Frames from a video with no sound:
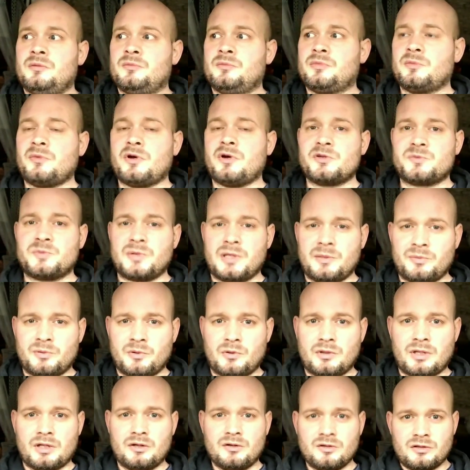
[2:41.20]
But most
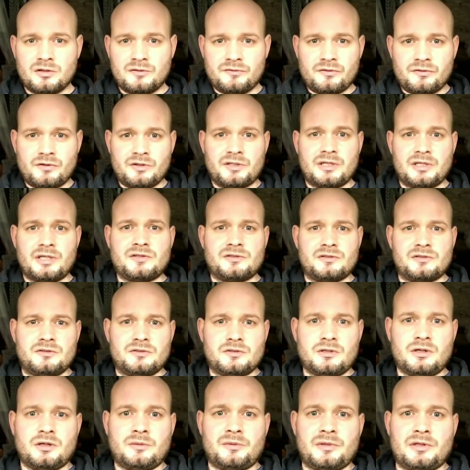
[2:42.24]
people, they're looking for a decent job.